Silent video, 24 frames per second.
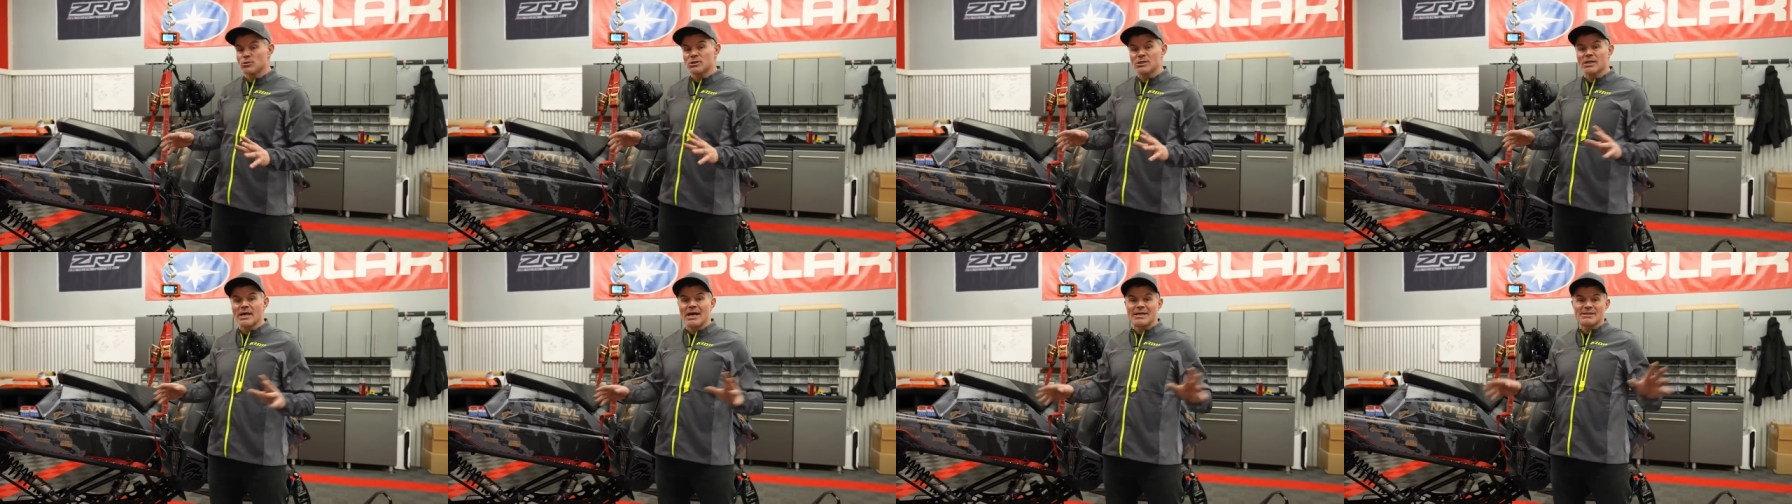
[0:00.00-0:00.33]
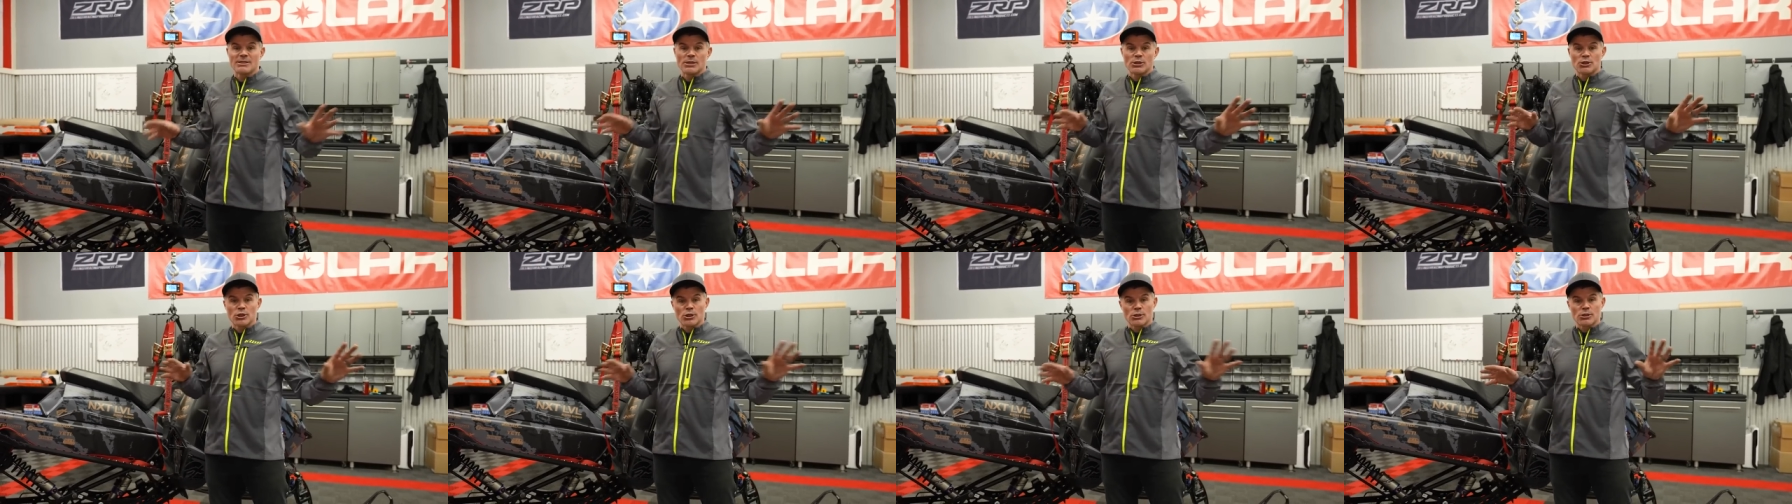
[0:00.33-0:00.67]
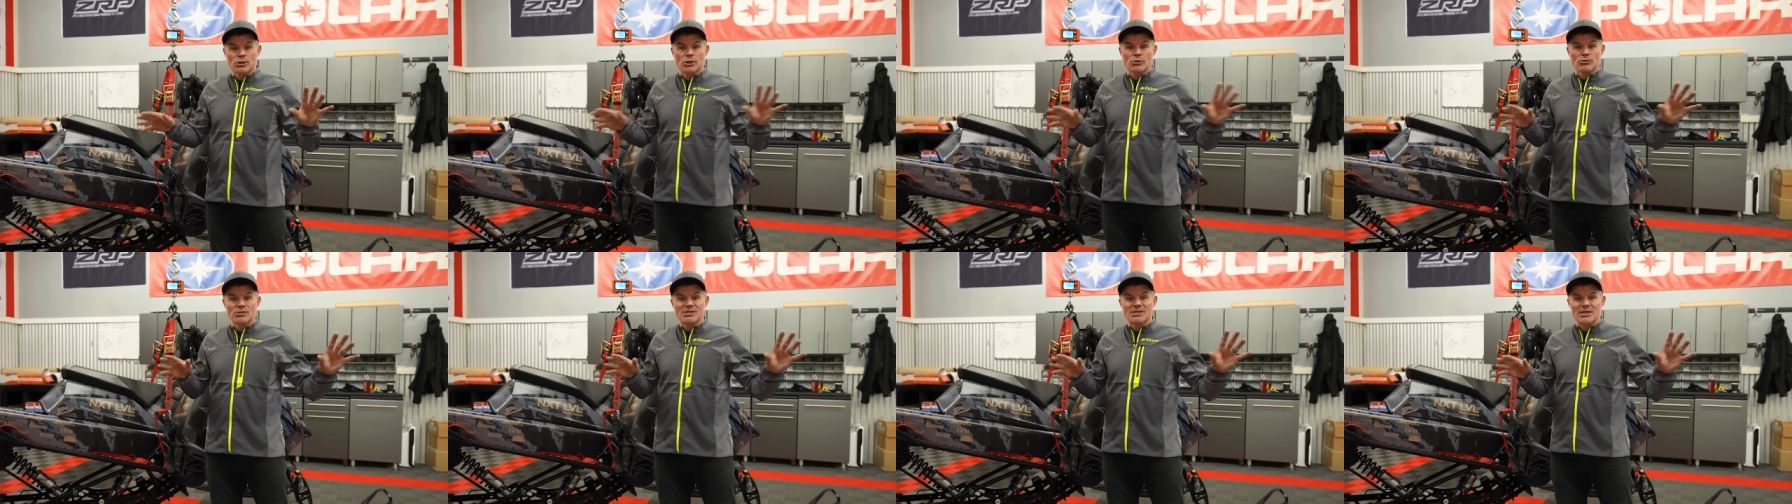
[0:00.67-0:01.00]
sleds and just
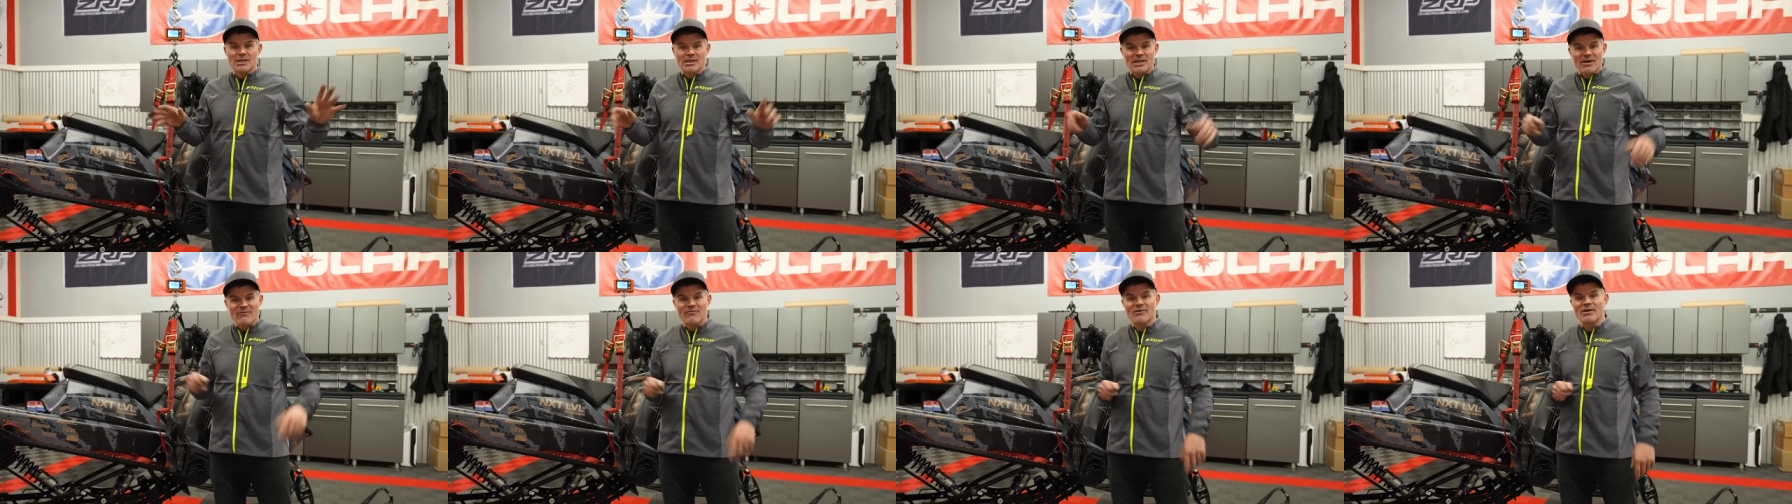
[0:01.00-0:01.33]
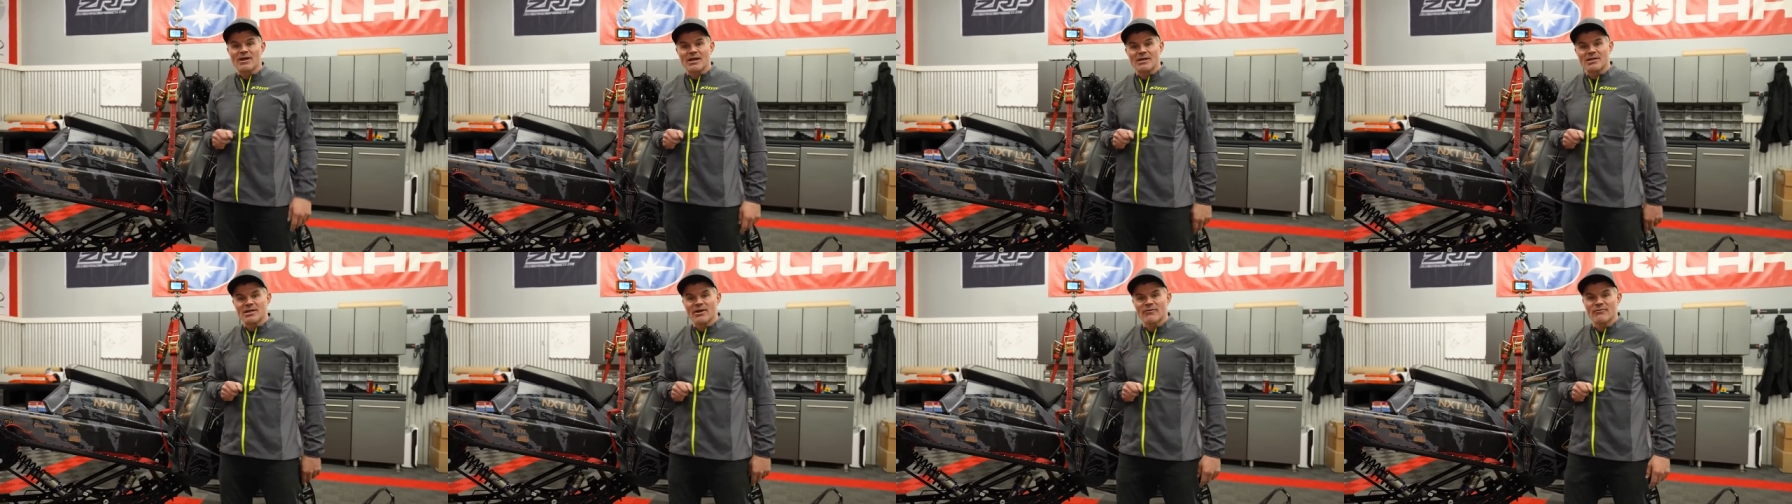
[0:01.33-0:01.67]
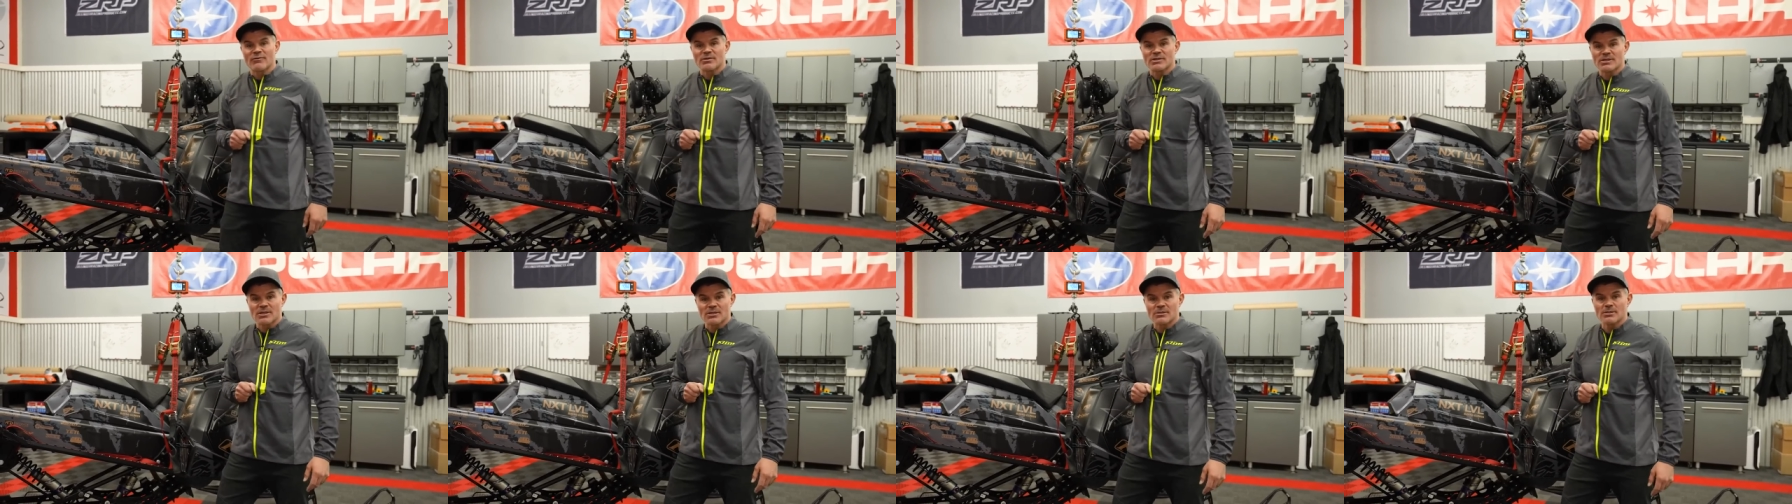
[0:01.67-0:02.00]
those significant
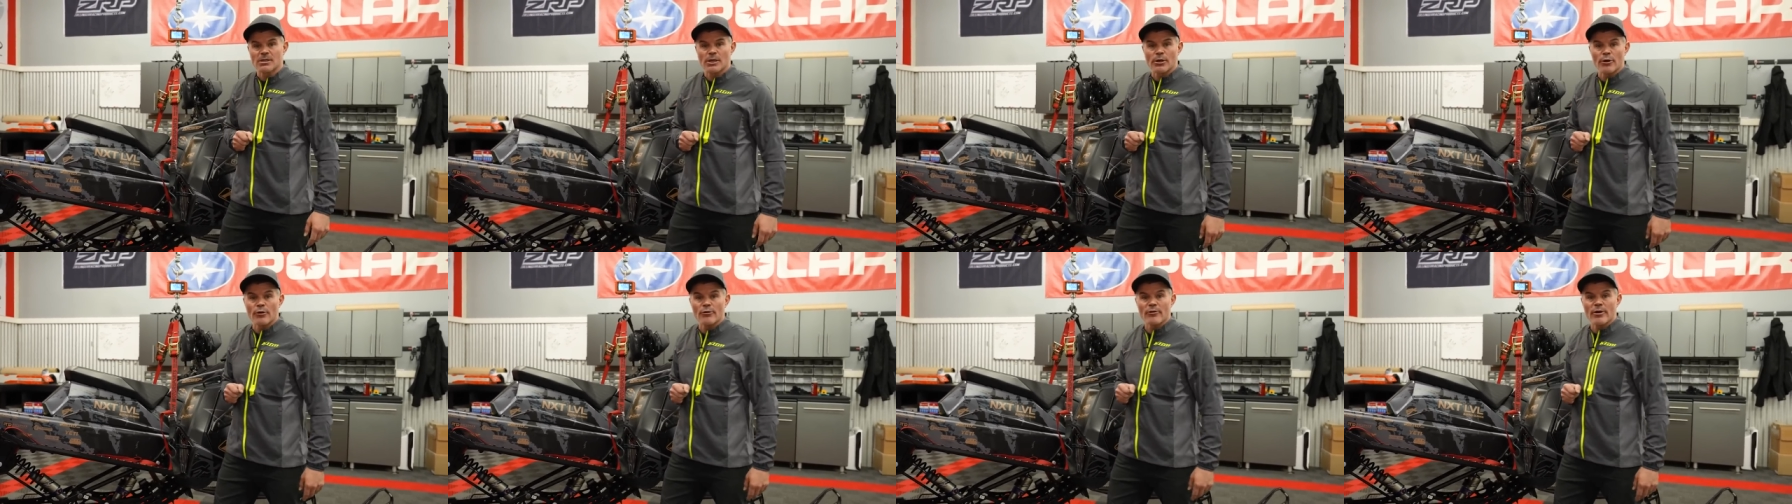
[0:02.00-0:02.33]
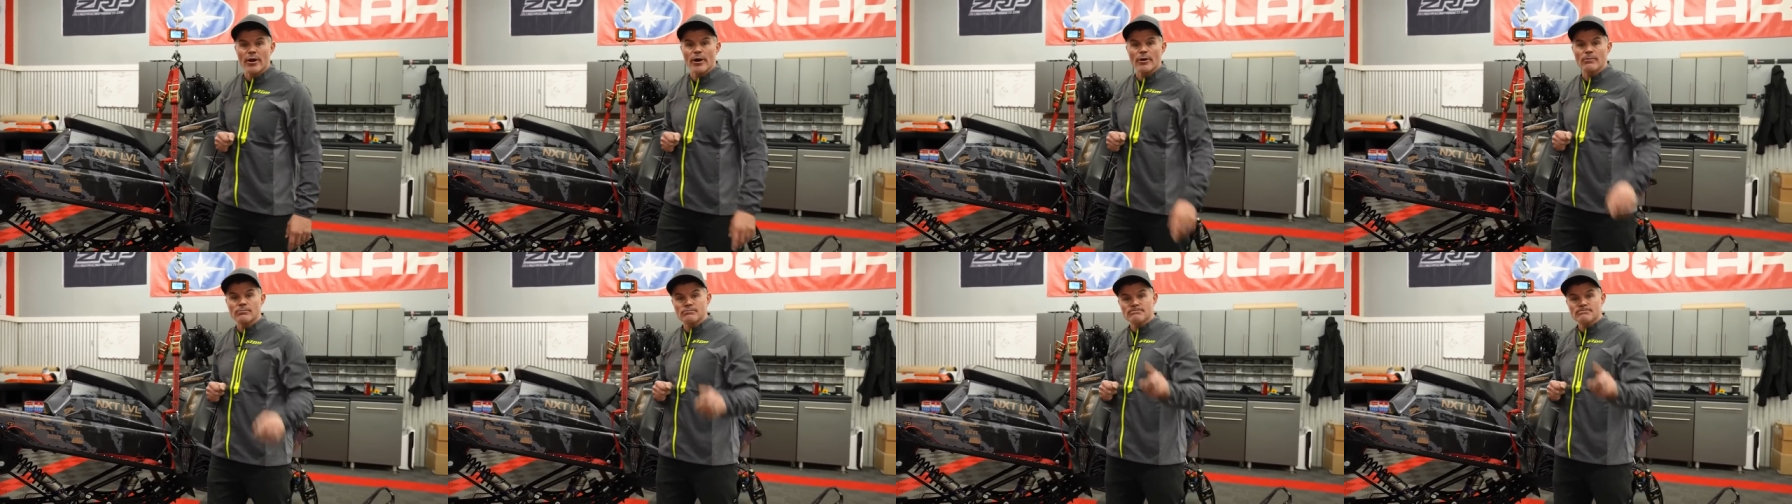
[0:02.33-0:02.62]
differences that are there.